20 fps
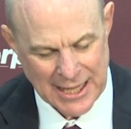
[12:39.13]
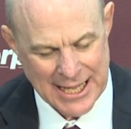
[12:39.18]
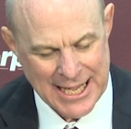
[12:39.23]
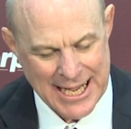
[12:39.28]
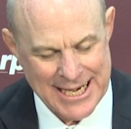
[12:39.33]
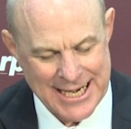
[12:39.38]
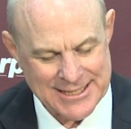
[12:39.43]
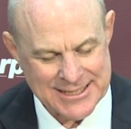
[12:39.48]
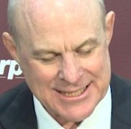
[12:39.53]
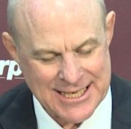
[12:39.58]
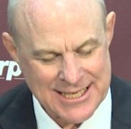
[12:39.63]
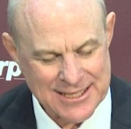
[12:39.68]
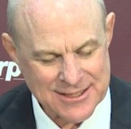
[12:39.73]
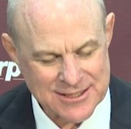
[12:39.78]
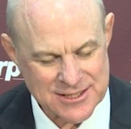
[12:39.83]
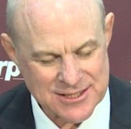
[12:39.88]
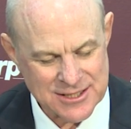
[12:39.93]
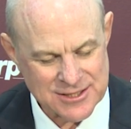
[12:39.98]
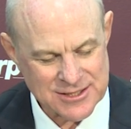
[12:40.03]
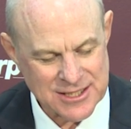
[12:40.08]
18
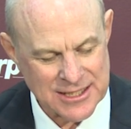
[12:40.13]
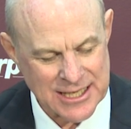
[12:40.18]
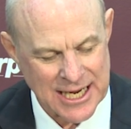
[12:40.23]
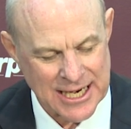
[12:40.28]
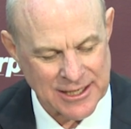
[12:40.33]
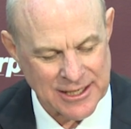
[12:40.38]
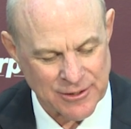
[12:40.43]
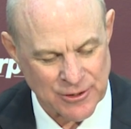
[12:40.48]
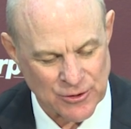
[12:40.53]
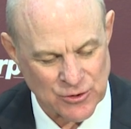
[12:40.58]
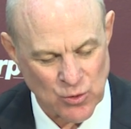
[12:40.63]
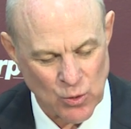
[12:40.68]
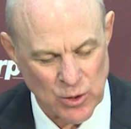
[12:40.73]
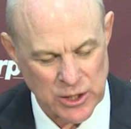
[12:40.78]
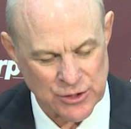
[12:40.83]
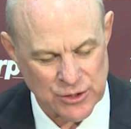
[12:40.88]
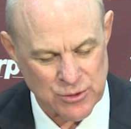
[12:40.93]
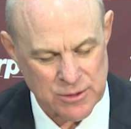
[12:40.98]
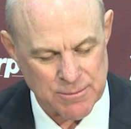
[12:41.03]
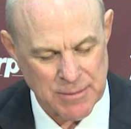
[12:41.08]
assists tonight on our
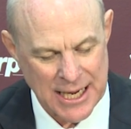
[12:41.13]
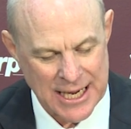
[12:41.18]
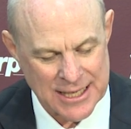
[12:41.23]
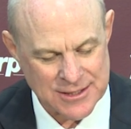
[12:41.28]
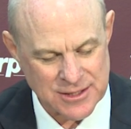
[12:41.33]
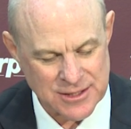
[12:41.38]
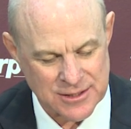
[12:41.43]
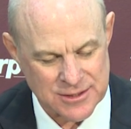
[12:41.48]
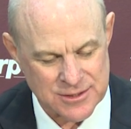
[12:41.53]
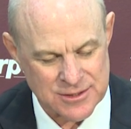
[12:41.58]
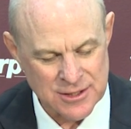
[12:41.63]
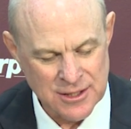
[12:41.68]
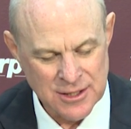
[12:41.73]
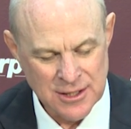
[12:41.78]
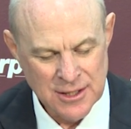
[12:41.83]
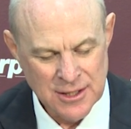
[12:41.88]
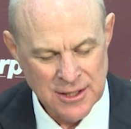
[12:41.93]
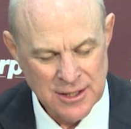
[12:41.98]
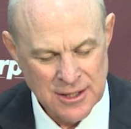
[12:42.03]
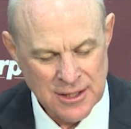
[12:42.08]
23 baskets.
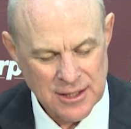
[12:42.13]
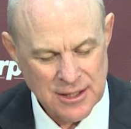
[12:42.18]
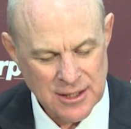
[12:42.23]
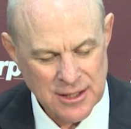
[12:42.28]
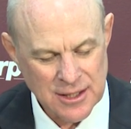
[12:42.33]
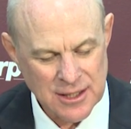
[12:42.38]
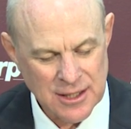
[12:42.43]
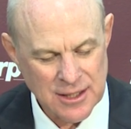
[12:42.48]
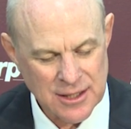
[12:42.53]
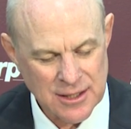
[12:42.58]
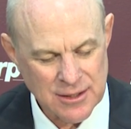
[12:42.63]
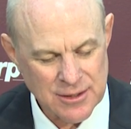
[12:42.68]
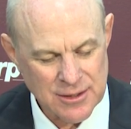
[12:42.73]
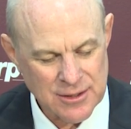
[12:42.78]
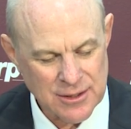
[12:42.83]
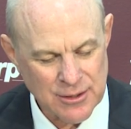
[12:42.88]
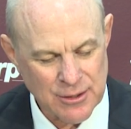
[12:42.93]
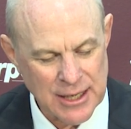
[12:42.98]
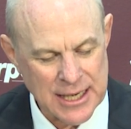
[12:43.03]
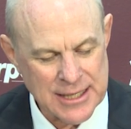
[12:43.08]

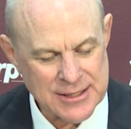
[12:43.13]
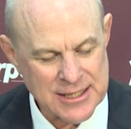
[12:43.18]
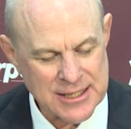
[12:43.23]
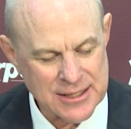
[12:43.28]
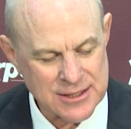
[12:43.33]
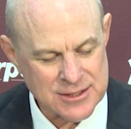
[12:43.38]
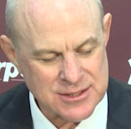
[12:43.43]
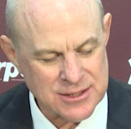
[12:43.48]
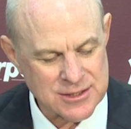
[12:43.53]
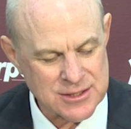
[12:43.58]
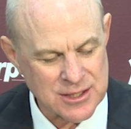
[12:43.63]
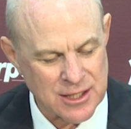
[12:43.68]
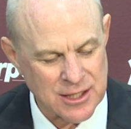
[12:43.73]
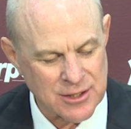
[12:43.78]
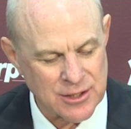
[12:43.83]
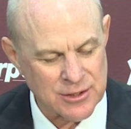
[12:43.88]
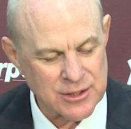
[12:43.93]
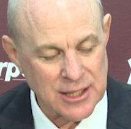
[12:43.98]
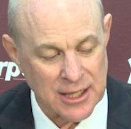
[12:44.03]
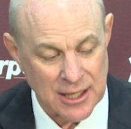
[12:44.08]
Or 18 assists on
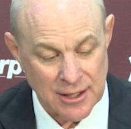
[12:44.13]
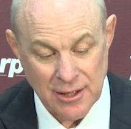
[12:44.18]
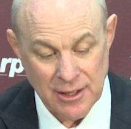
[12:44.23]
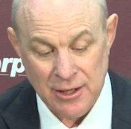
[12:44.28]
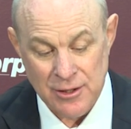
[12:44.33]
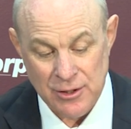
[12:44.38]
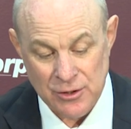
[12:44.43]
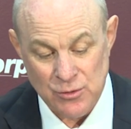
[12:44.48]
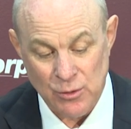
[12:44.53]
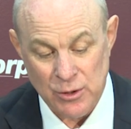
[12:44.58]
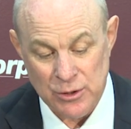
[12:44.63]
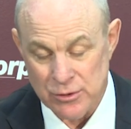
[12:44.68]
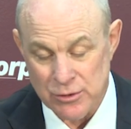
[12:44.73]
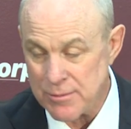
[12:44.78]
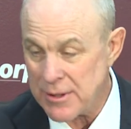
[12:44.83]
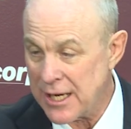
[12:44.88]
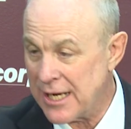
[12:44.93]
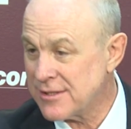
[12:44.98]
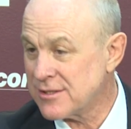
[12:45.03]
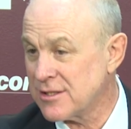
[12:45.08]
our 23
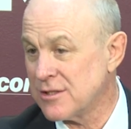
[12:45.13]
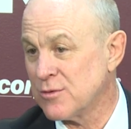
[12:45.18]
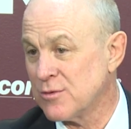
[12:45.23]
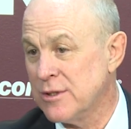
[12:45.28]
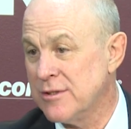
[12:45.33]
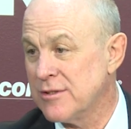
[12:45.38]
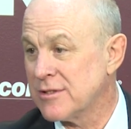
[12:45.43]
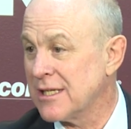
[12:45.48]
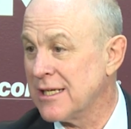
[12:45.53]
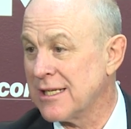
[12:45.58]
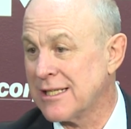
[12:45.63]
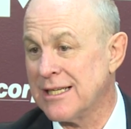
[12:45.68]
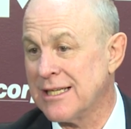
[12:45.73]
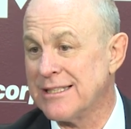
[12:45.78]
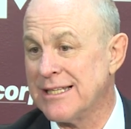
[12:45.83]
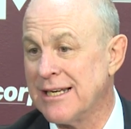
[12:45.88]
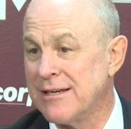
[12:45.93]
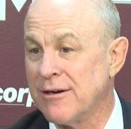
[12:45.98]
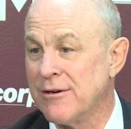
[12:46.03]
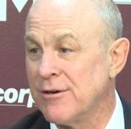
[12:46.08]
baskets. We just got to cut
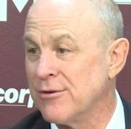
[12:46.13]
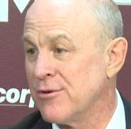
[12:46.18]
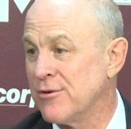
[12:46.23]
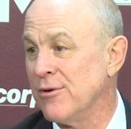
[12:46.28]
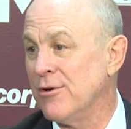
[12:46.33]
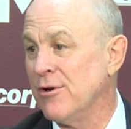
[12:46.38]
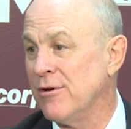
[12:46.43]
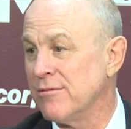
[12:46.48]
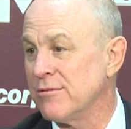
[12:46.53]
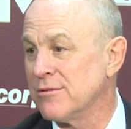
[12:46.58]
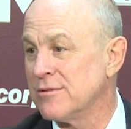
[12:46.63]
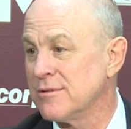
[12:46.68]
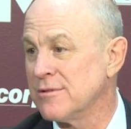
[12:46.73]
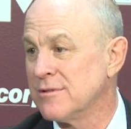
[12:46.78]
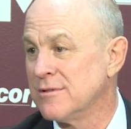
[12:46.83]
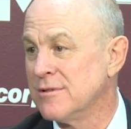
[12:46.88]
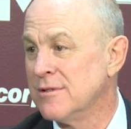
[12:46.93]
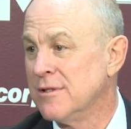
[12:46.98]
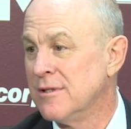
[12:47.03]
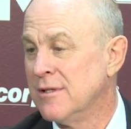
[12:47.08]
down on our turnovers
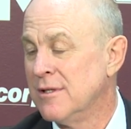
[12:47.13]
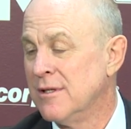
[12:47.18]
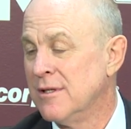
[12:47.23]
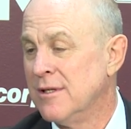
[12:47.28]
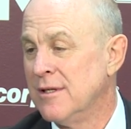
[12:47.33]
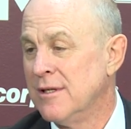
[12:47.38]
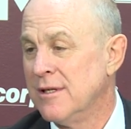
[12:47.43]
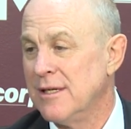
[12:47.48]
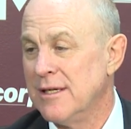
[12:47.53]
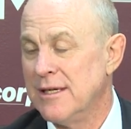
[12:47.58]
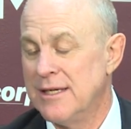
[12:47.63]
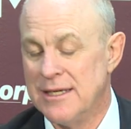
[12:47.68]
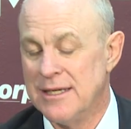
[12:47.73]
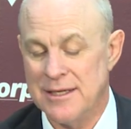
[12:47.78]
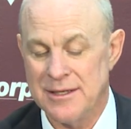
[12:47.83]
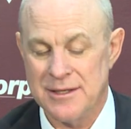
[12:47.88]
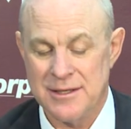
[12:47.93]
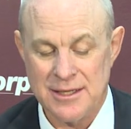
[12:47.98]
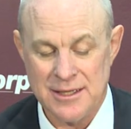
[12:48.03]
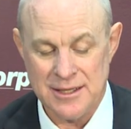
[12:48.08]

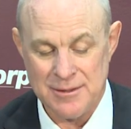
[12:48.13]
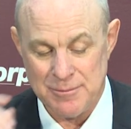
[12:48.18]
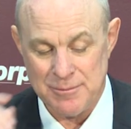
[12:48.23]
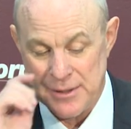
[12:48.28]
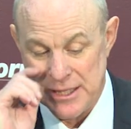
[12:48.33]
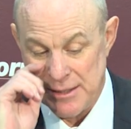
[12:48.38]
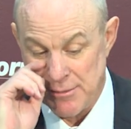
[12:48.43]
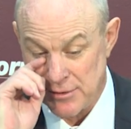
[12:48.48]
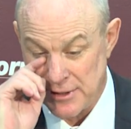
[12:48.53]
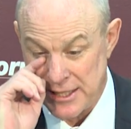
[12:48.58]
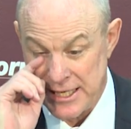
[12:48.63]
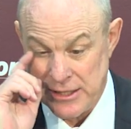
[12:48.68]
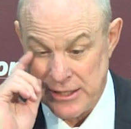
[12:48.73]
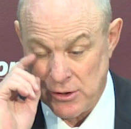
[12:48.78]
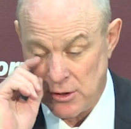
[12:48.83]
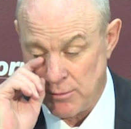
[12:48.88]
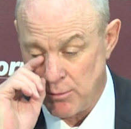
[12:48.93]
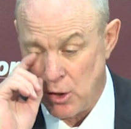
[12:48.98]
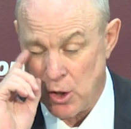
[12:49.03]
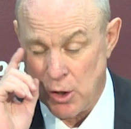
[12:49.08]
and be able to
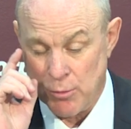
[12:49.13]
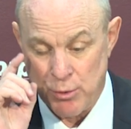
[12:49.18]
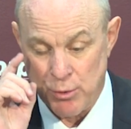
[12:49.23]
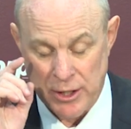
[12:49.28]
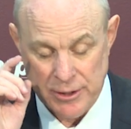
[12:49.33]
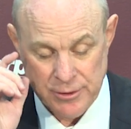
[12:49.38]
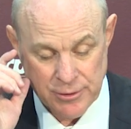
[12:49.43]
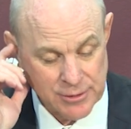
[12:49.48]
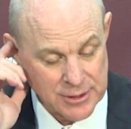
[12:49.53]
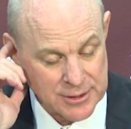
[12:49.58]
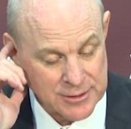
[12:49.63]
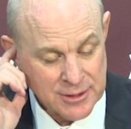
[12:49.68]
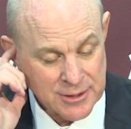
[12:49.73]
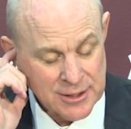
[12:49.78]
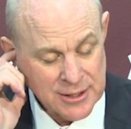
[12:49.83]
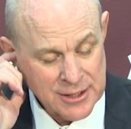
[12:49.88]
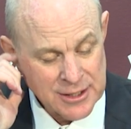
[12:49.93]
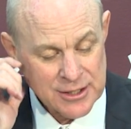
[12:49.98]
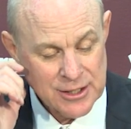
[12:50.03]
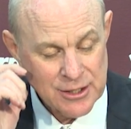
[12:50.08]
handle the ball better. And,
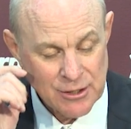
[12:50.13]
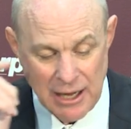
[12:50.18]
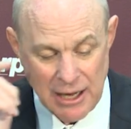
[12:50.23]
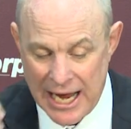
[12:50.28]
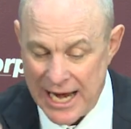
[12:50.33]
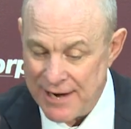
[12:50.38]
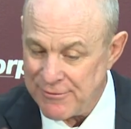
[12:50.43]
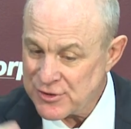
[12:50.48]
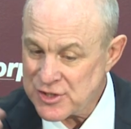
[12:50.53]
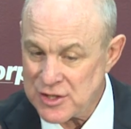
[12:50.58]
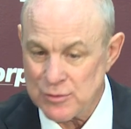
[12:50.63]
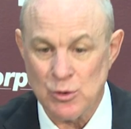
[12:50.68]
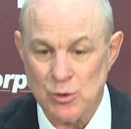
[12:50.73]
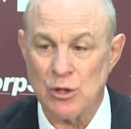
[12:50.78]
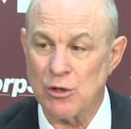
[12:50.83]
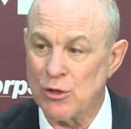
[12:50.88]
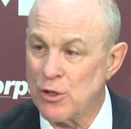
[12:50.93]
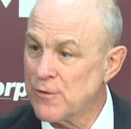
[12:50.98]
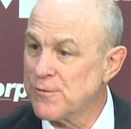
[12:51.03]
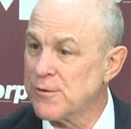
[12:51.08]
Iverson will
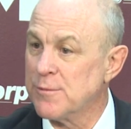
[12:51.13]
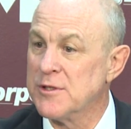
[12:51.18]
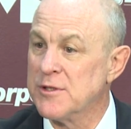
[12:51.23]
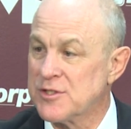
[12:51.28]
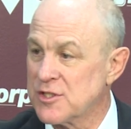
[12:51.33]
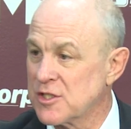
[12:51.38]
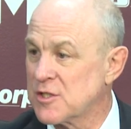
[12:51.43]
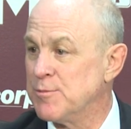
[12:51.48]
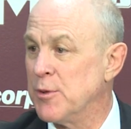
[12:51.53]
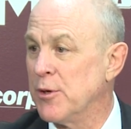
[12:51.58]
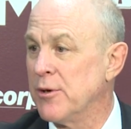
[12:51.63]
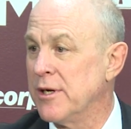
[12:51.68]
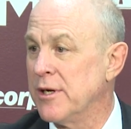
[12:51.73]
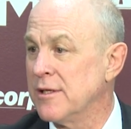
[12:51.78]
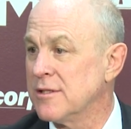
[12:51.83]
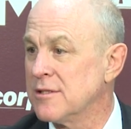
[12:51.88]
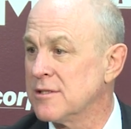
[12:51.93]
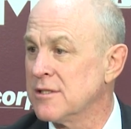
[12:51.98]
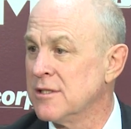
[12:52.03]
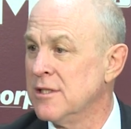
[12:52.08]
learn from this
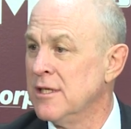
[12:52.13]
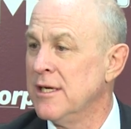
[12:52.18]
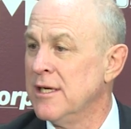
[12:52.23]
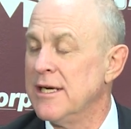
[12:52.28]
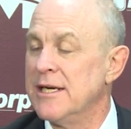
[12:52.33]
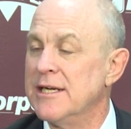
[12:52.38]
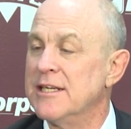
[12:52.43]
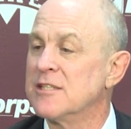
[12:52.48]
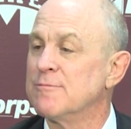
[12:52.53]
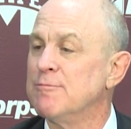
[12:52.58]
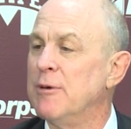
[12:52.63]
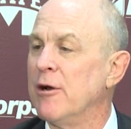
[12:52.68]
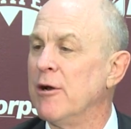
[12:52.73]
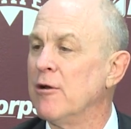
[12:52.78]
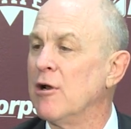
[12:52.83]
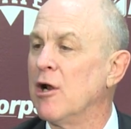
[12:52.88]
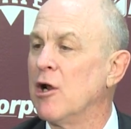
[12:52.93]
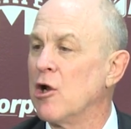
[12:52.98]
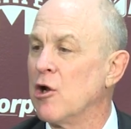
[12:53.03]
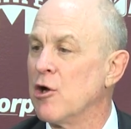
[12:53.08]
experience, and it's better
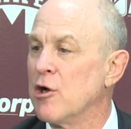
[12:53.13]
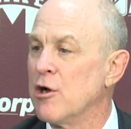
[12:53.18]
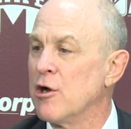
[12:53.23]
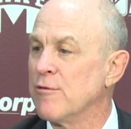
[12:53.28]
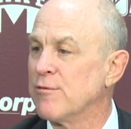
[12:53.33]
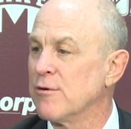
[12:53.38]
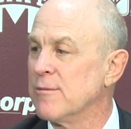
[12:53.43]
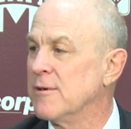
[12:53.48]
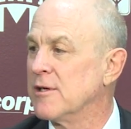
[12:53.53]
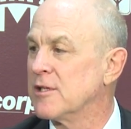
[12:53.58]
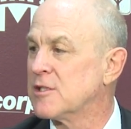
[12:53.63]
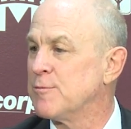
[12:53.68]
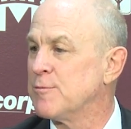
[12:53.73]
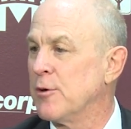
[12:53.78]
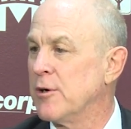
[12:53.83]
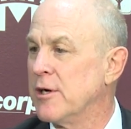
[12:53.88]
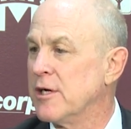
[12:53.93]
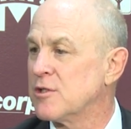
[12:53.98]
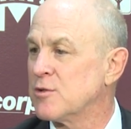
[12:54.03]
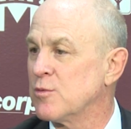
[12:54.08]
to learn from an
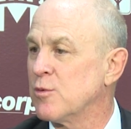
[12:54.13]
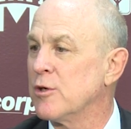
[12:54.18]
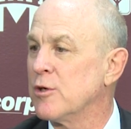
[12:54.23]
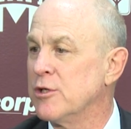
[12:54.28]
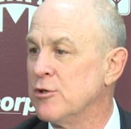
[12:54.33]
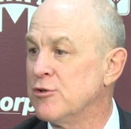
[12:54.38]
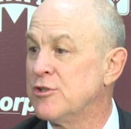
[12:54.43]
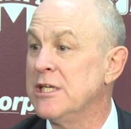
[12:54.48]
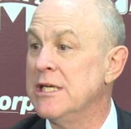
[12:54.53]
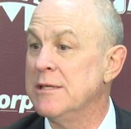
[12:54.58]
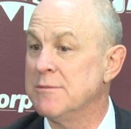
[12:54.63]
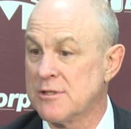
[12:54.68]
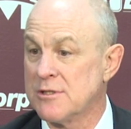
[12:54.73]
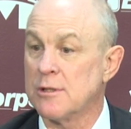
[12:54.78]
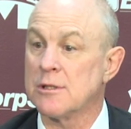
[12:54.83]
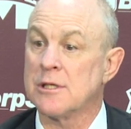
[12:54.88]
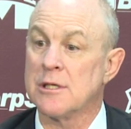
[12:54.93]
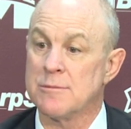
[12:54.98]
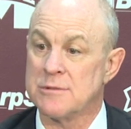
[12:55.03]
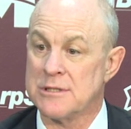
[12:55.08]
experience where your team
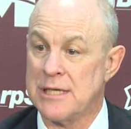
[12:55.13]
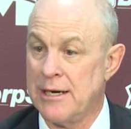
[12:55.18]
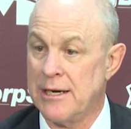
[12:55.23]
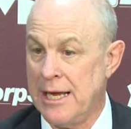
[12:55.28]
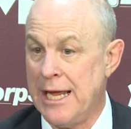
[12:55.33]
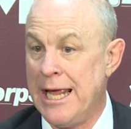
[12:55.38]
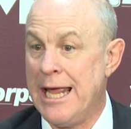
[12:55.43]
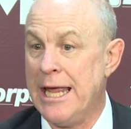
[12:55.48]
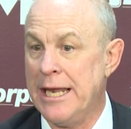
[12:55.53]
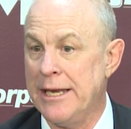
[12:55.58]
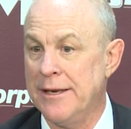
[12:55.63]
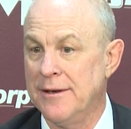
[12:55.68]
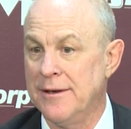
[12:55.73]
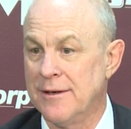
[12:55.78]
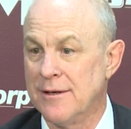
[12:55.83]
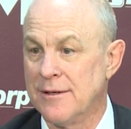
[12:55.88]
still comes out ahead.